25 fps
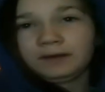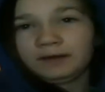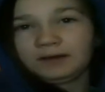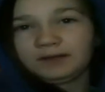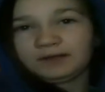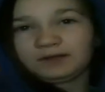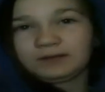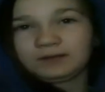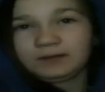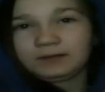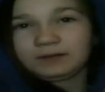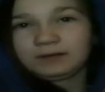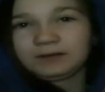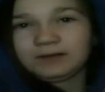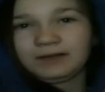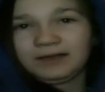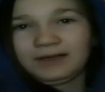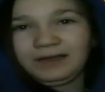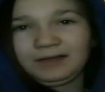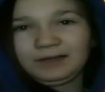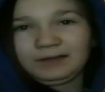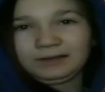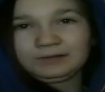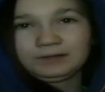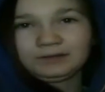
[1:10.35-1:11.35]
I think I
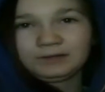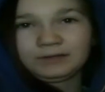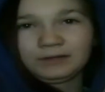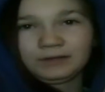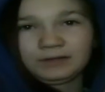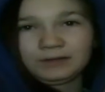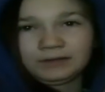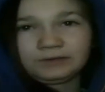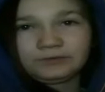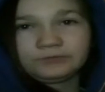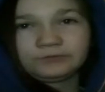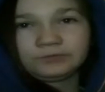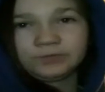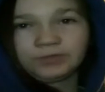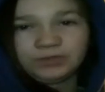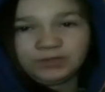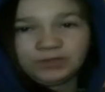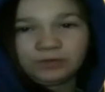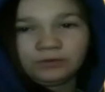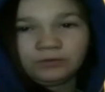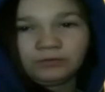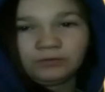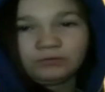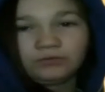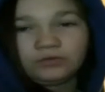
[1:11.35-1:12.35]
had, and I'm
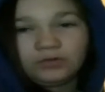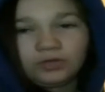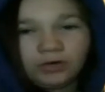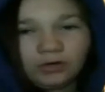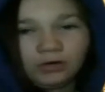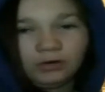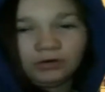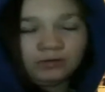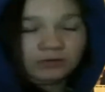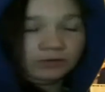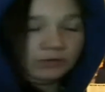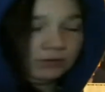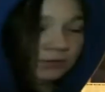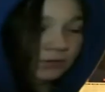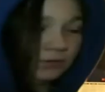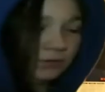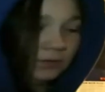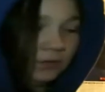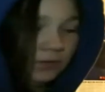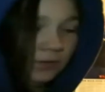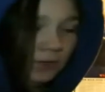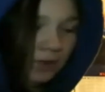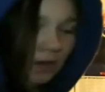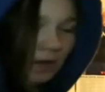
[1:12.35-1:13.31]
still tired.